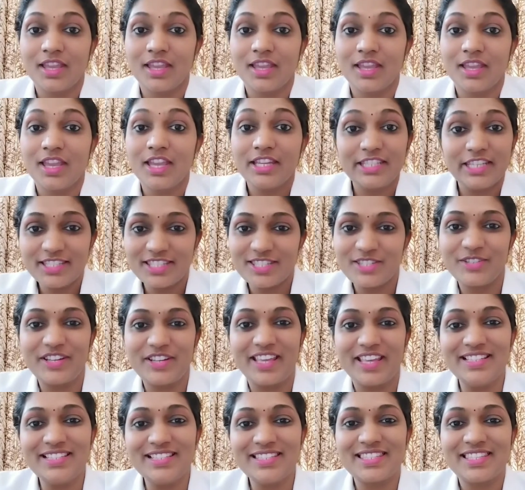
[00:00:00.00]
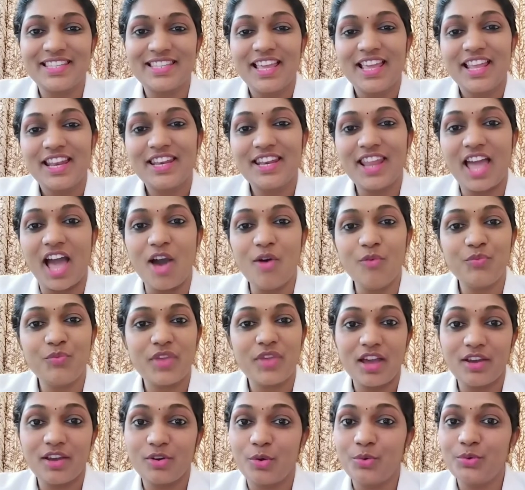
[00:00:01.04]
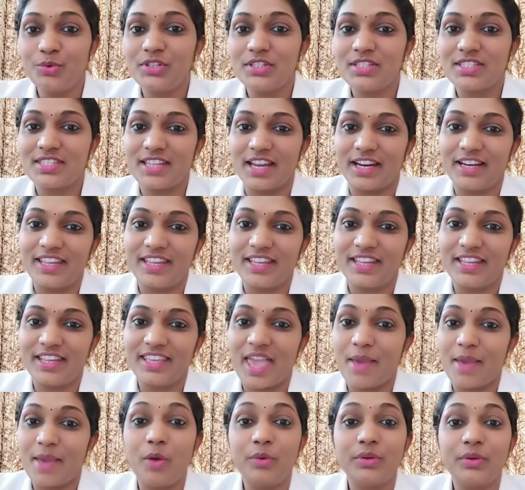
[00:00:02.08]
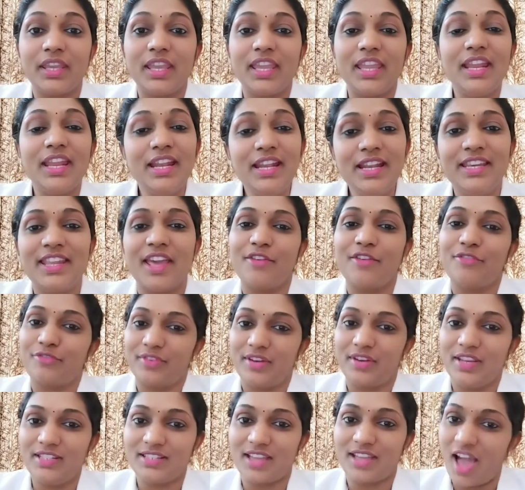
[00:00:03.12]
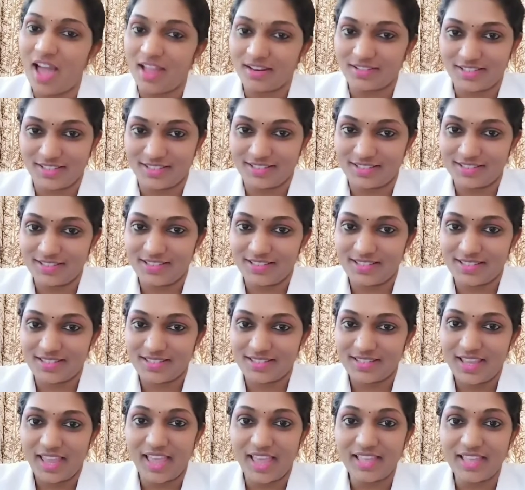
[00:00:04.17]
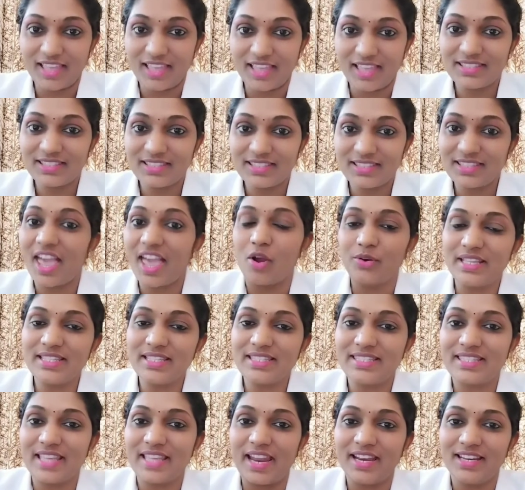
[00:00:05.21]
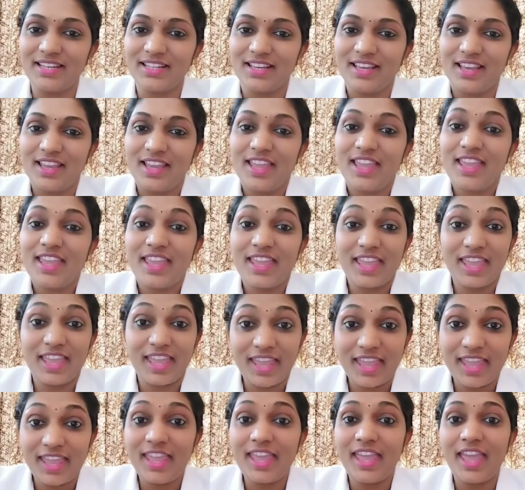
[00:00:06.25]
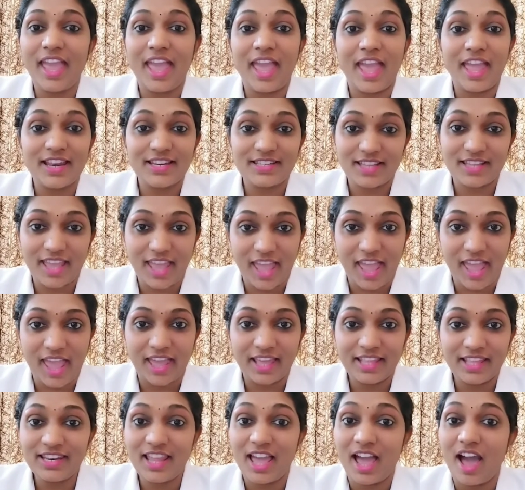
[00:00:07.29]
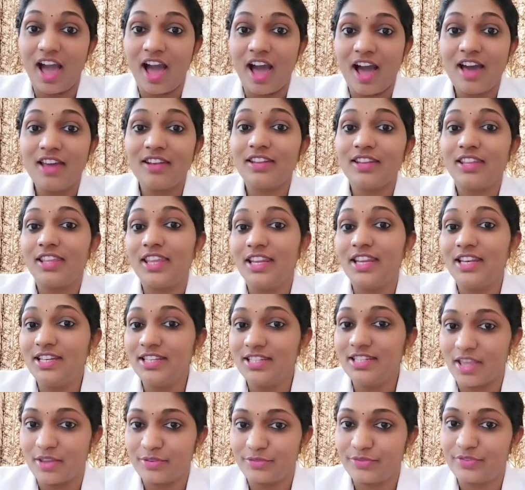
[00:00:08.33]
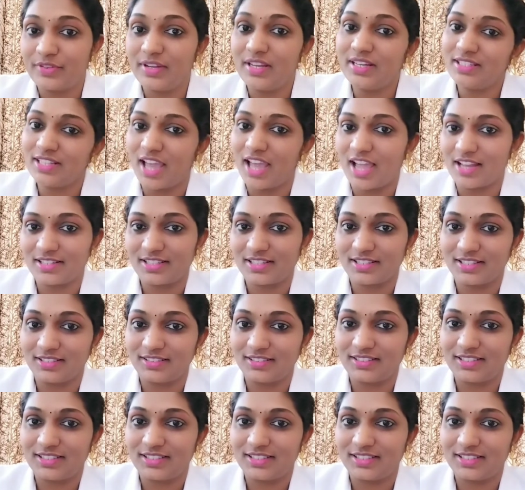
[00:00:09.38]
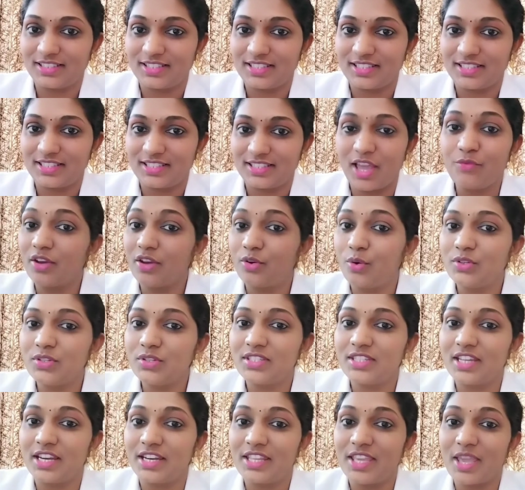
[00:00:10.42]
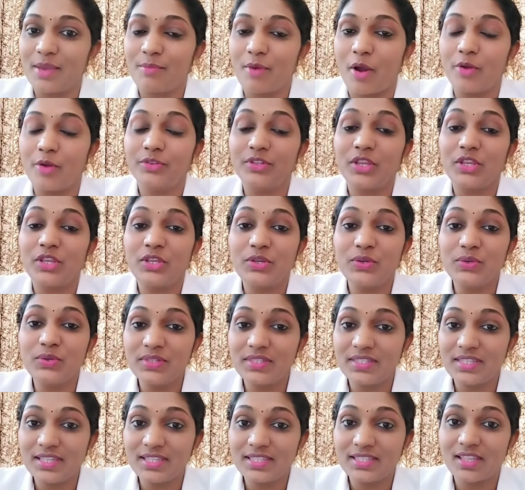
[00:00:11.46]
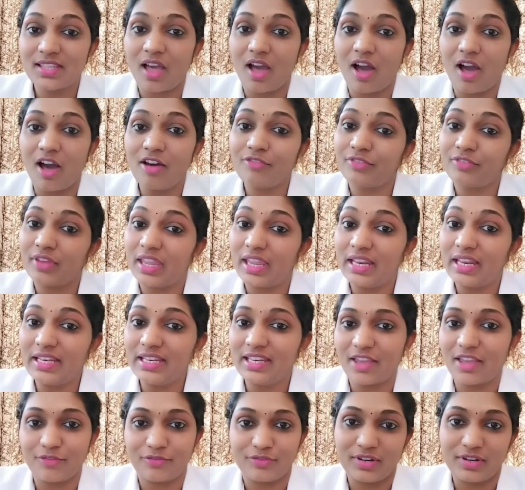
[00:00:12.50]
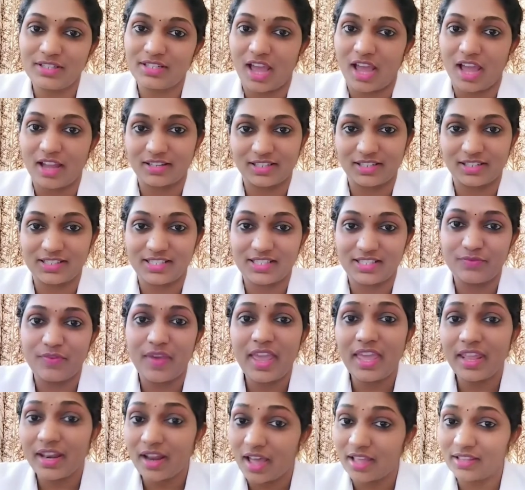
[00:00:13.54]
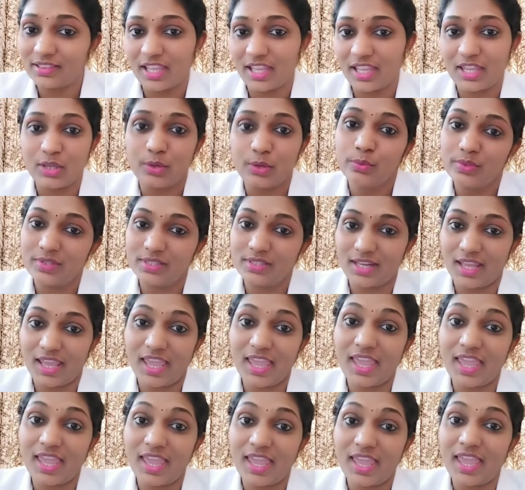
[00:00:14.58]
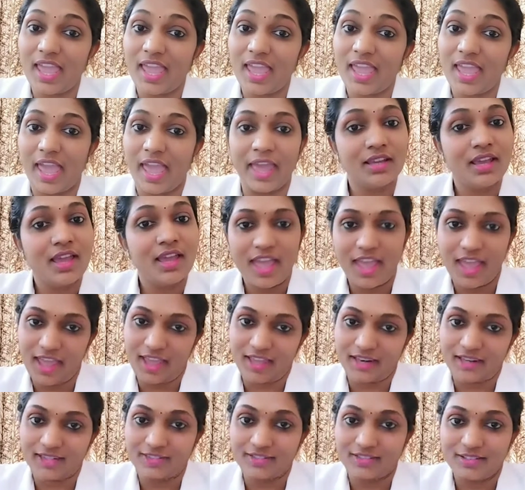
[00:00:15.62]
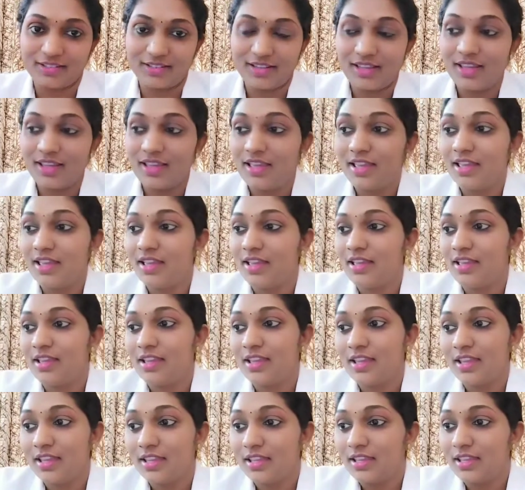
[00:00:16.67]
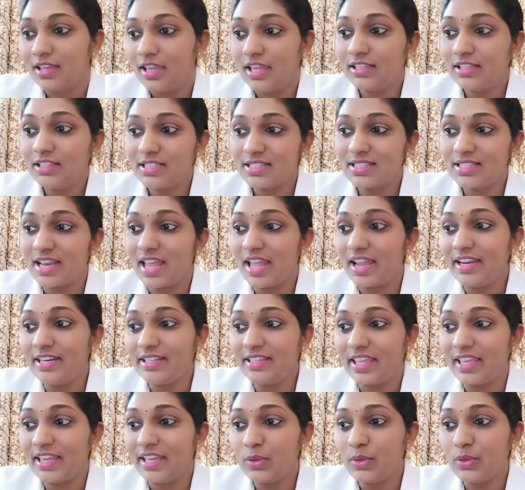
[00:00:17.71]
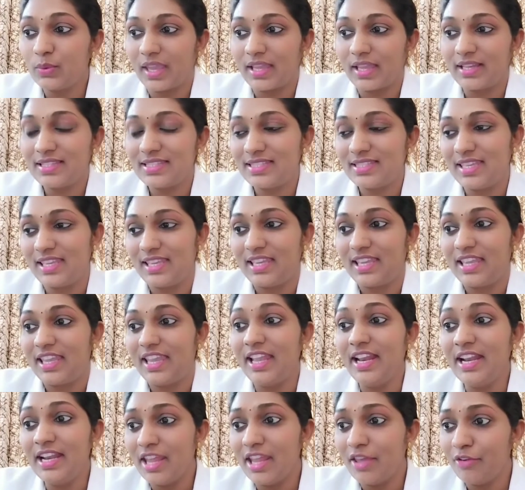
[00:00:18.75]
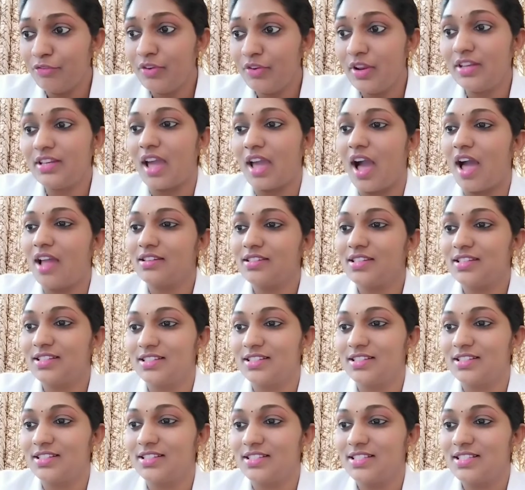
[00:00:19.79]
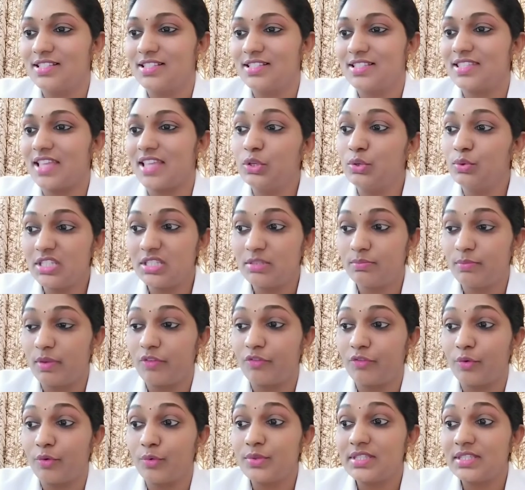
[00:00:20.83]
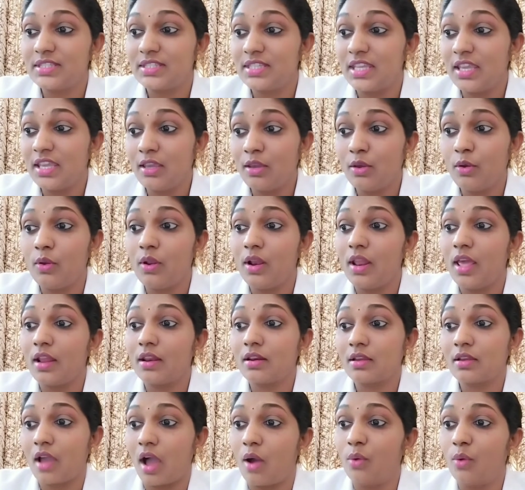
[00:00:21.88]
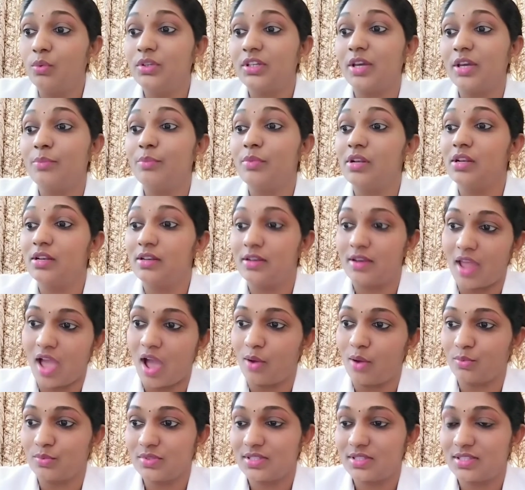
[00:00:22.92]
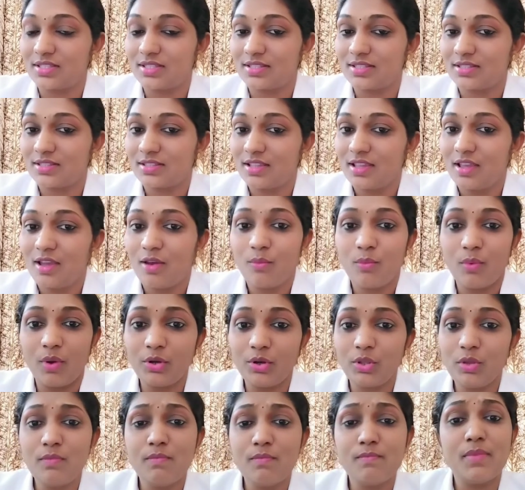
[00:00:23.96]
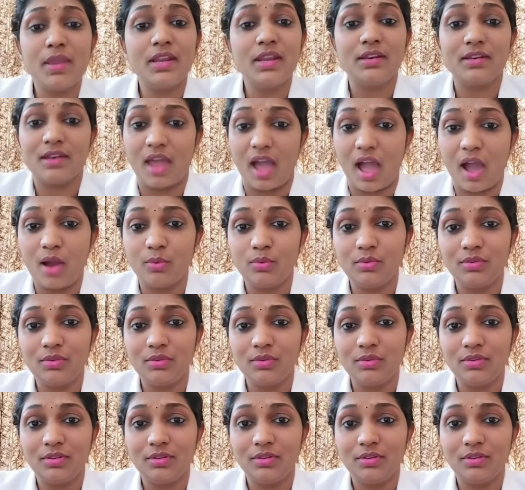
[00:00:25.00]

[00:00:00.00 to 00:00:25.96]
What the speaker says: Dear students, now we are going to study about indefinite articles. As I have already said, a and an are indefinite articles. Now we are going to study about the uses of indefinite articles. Where are they used? A and an. In the slide there you can see indefinite articles are used before singular countable nouns. What do you mean by noun?